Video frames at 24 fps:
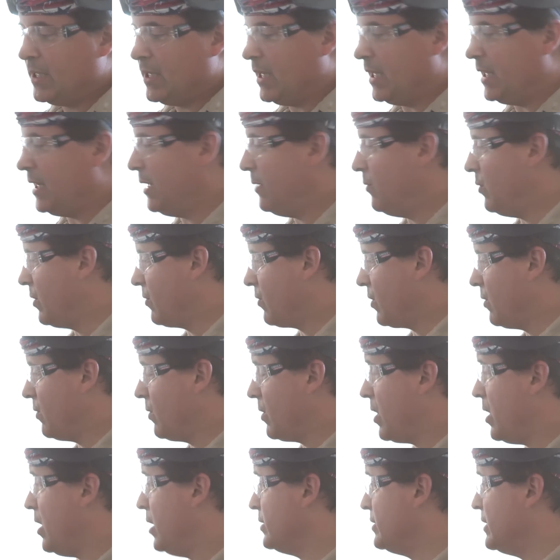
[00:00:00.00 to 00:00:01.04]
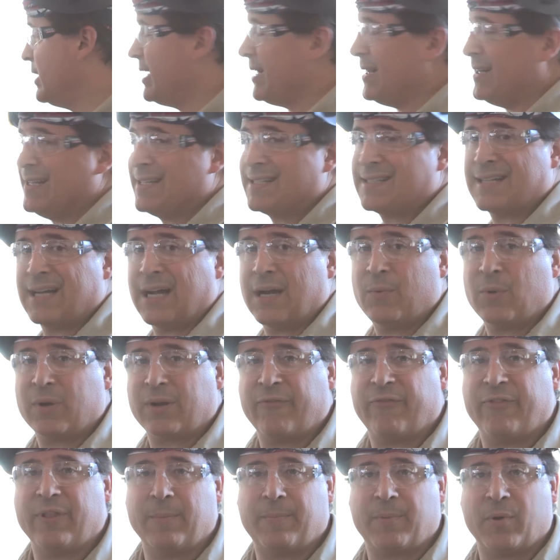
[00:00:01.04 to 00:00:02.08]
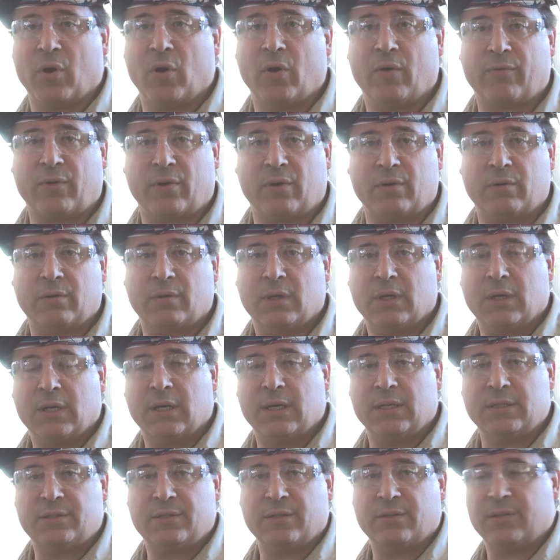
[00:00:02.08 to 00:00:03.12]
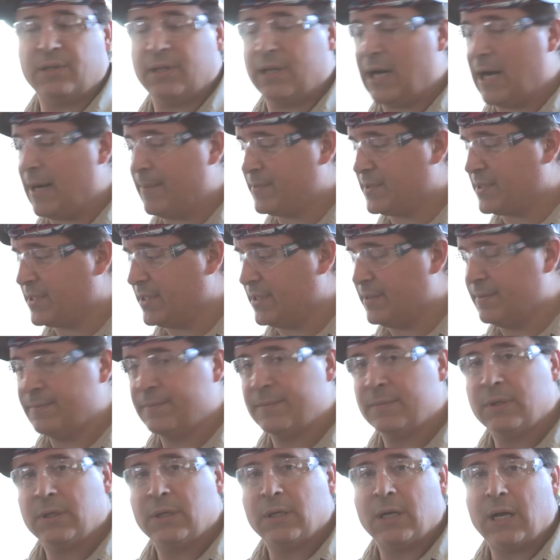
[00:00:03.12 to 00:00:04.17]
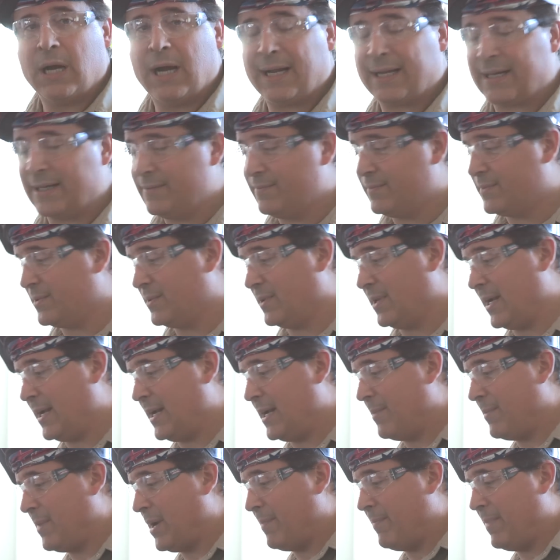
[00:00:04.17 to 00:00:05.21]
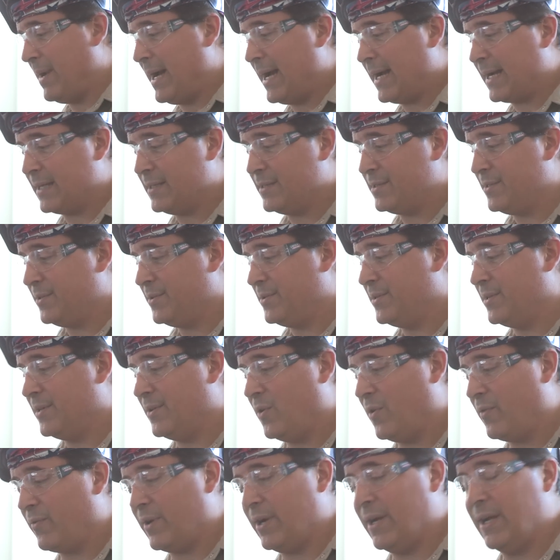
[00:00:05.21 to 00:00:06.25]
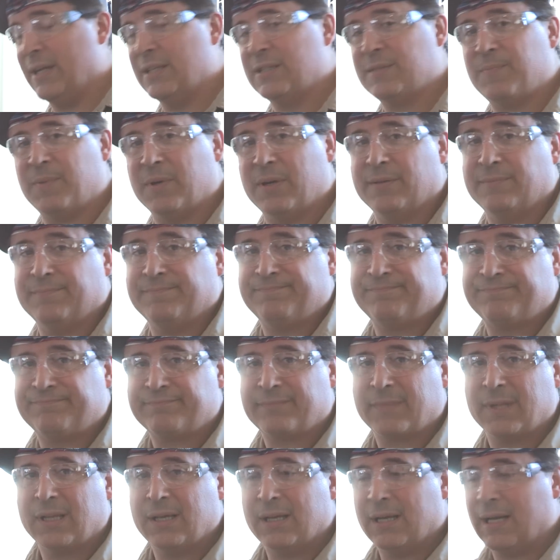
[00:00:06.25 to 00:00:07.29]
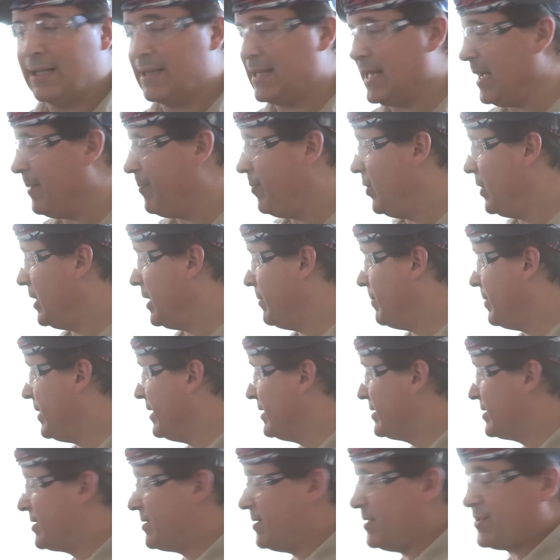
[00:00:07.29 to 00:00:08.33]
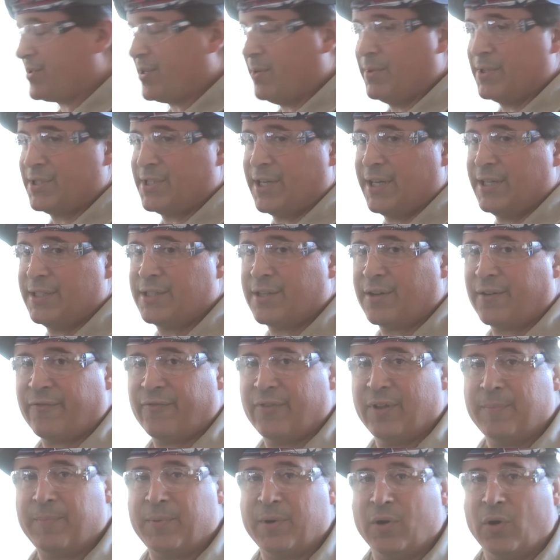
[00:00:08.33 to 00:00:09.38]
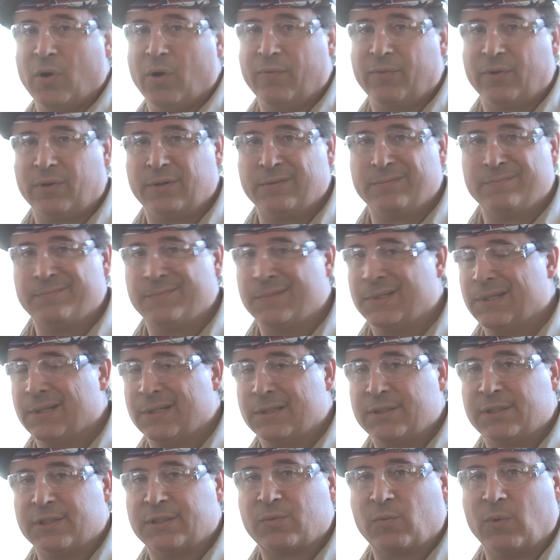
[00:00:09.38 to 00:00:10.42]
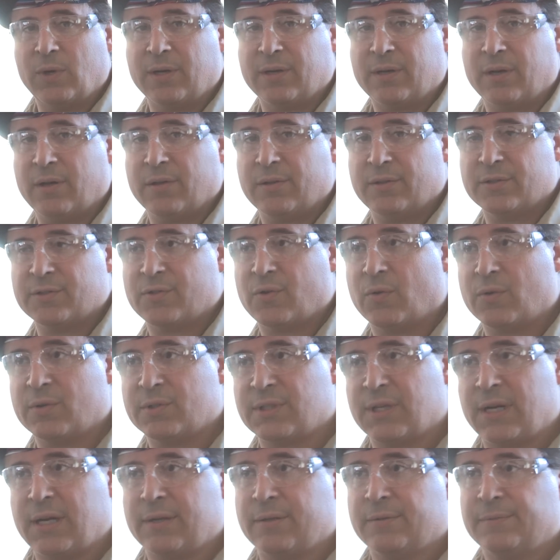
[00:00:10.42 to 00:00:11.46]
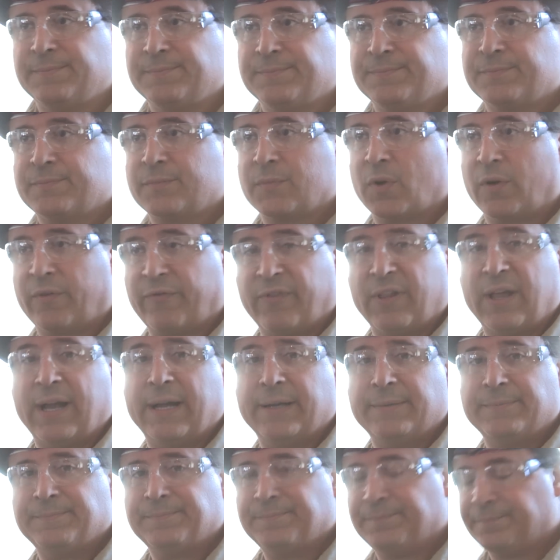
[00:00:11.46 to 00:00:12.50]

And then when we're, all done on this side, we can flip it over and do the opposite. I can lay on my back and do the overheads, but at that point it'd be so much easier to flip it over and just weld all those horizontal or flat.